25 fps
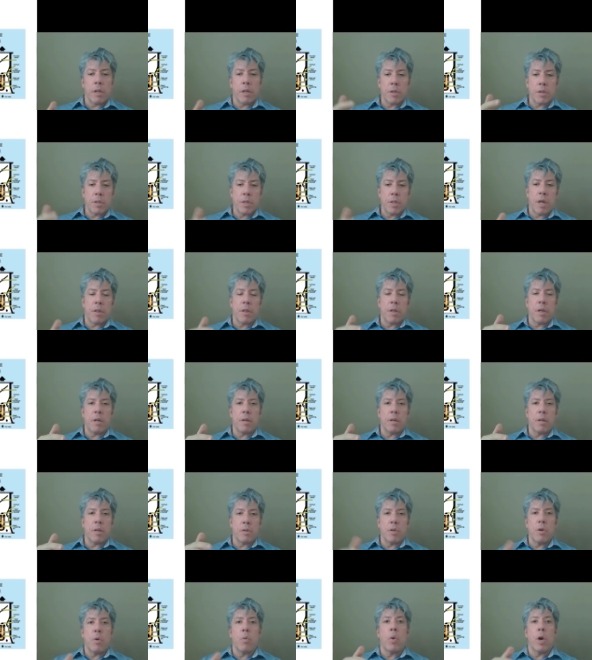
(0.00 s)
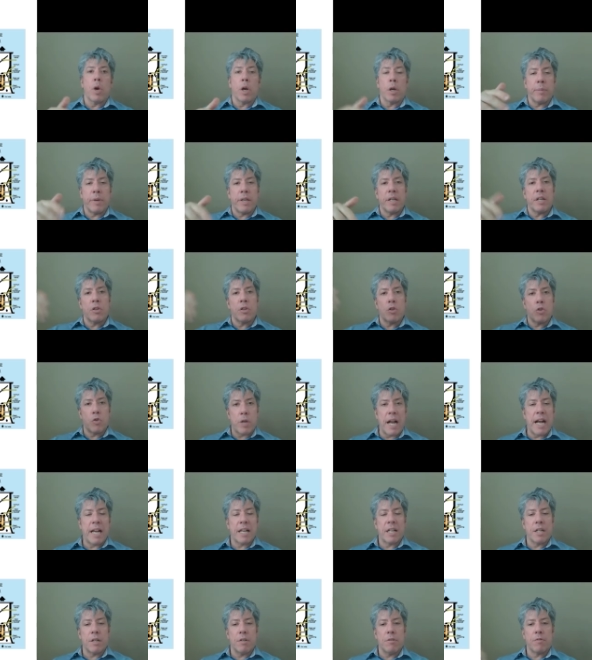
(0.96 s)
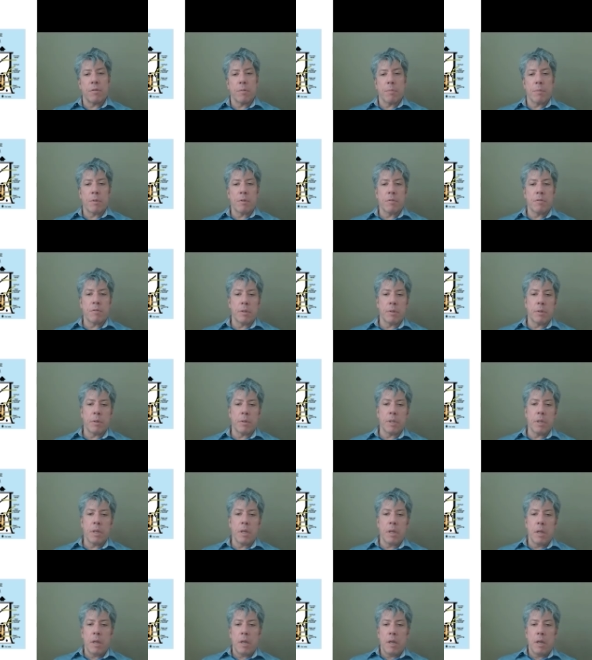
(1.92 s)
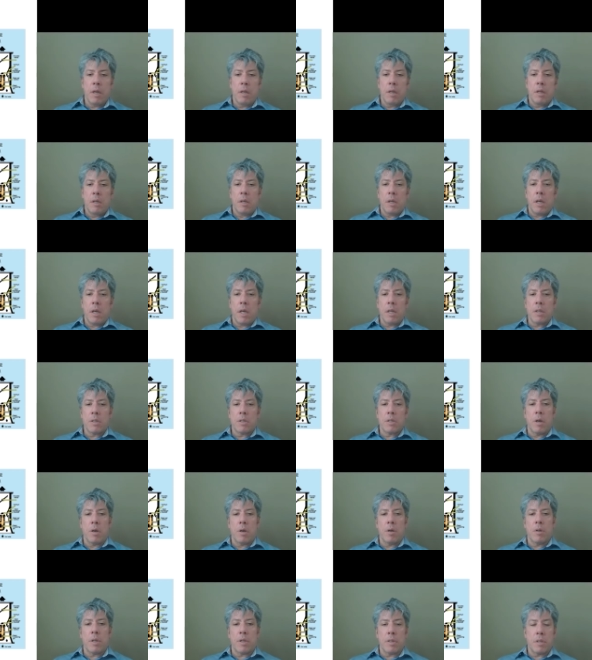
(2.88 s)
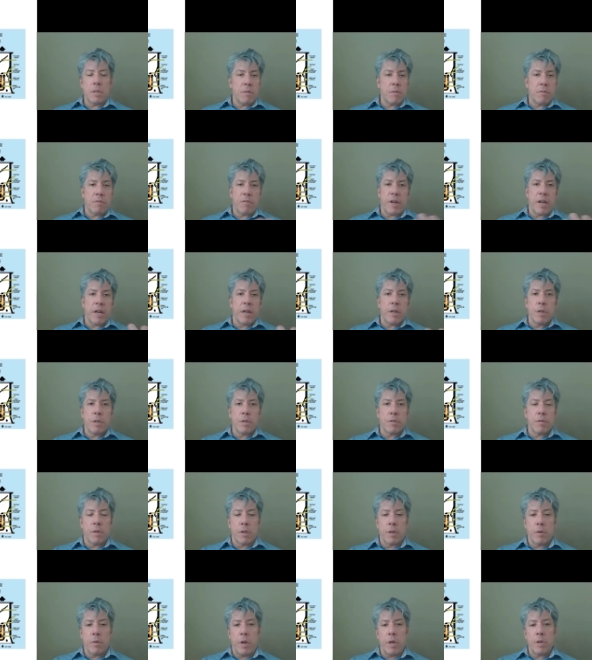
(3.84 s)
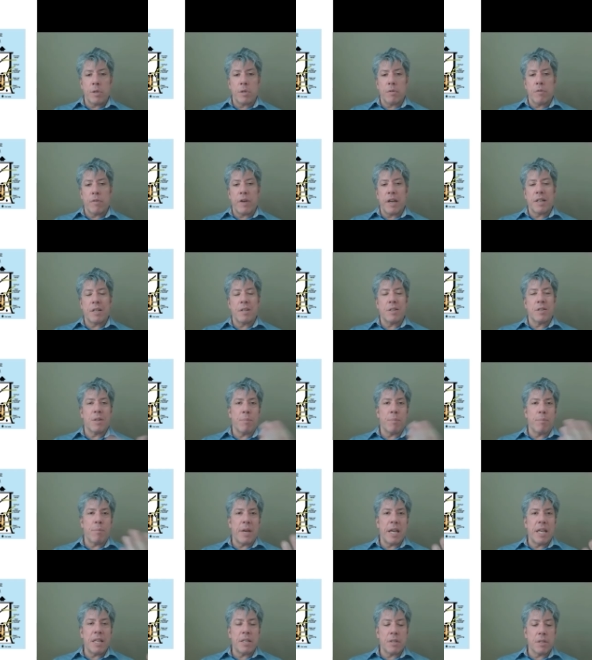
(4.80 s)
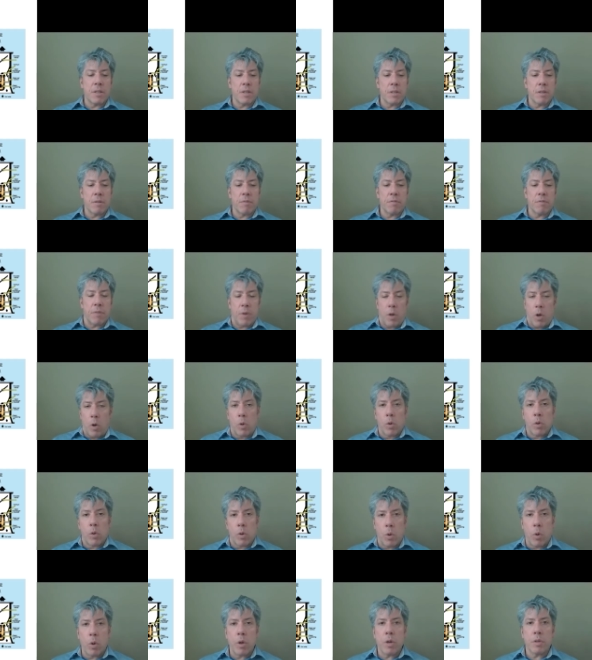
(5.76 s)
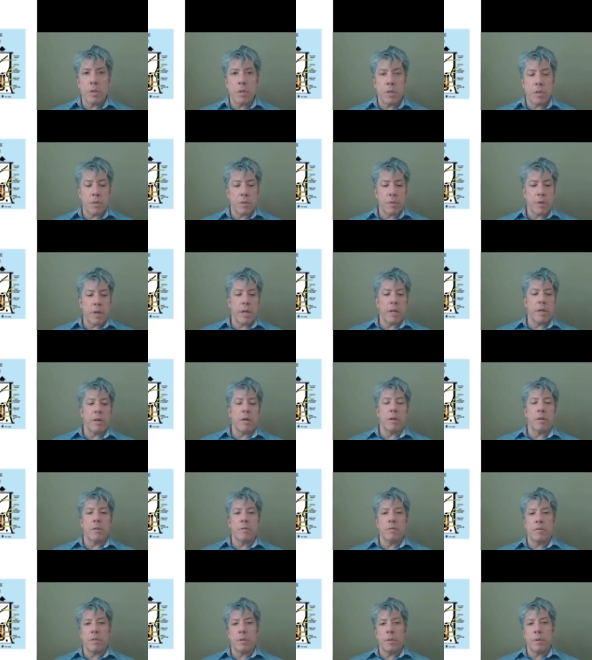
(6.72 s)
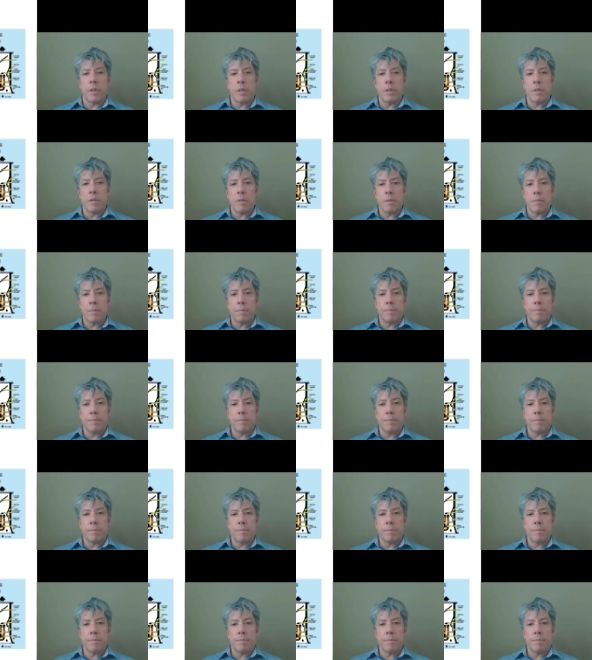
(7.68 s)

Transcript: There's nothing, there's no work being extracted from the fluid. And so this is a very useful equation. In fact, it's the basis of whole courses, right, on fluids.